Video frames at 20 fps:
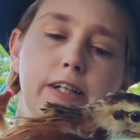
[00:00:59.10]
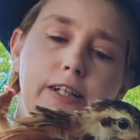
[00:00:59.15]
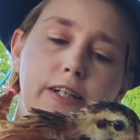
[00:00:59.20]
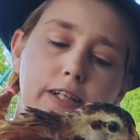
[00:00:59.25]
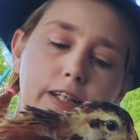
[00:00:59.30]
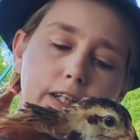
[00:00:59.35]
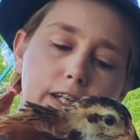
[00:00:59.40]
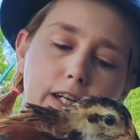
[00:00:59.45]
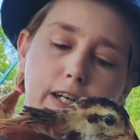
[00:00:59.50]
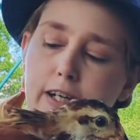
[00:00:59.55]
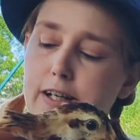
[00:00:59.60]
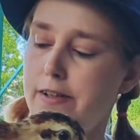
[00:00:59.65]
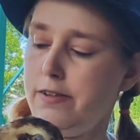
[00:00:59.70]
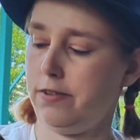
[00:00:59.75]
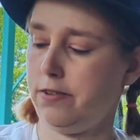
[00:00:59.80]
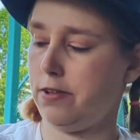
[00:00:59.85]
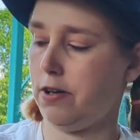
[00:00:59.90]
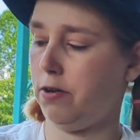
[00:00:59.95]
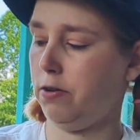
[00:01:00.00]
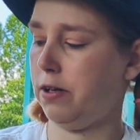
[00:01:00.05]

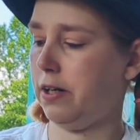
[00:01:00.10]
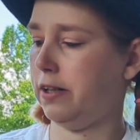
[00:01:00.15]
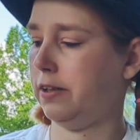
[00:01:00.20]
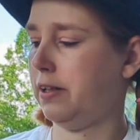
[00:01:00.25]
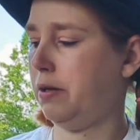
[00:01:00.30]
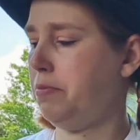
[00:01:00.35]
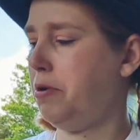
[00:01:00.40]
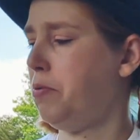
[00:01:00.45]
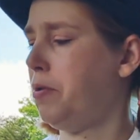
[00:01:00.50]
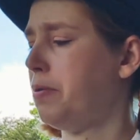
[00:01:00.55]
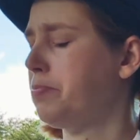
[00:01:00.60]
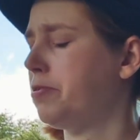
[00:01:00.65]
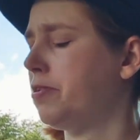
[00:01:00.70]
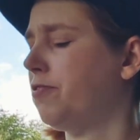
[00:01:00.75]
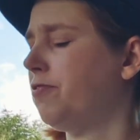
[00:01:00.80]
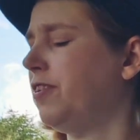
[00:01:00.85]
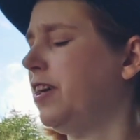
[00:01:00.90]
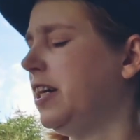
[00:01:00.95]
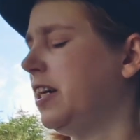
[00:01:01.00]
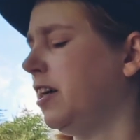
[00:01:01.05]
Yes. Hold on. Let me wipe your
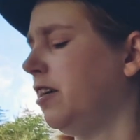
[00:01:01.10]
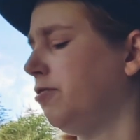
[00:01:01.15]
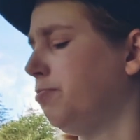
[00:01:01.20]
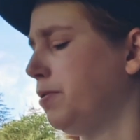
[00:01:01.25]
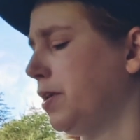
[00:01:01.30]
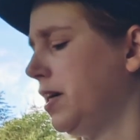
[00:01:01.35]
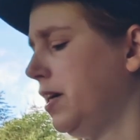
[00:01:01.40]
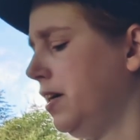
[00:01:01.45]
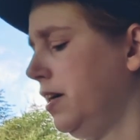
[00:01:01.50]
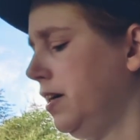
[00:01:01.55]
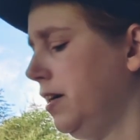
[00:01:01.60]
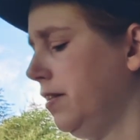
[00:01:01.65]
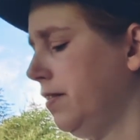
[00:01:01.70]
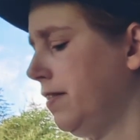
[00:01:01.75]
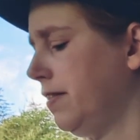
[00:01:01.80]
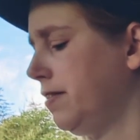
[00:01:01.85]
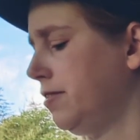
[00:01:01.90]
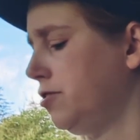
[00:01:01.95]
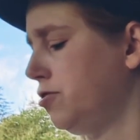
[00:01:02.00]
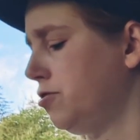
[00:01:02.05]
feet off
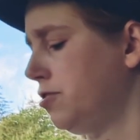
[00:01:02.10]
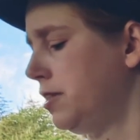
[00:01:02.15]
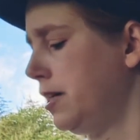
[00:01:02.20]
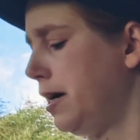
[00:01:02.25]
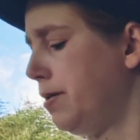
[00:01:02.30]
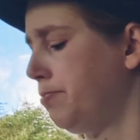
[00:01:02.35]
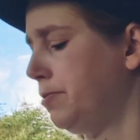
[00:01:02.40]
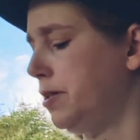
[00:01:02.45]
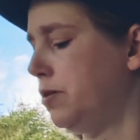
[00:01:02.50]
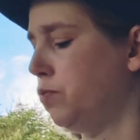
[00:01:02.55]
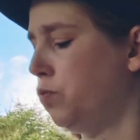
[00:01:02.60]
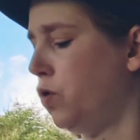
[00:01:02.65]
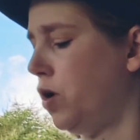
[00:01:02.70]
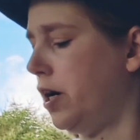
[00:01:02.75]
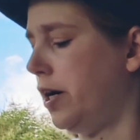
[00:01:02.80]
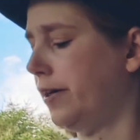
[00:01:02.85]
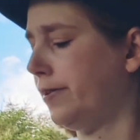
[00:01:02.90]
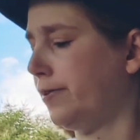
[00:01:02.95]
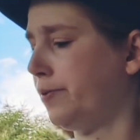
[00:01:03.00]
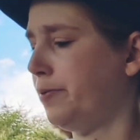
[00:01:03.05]
because you stepped in
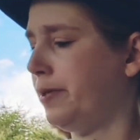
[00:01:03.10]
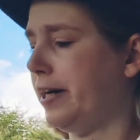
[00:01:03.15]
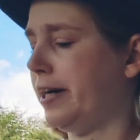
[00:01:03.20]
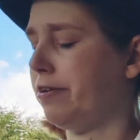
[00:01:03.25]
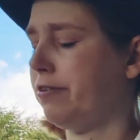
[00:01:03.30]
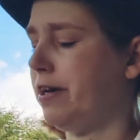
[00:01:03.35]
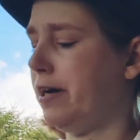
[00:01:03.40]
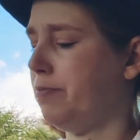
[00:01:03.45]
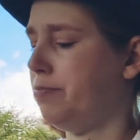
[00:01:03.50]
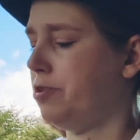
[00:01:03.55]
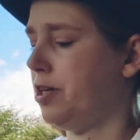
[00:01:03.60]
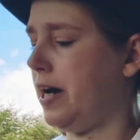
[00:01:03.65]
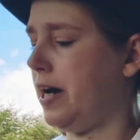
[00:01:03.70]
water when I grabbed you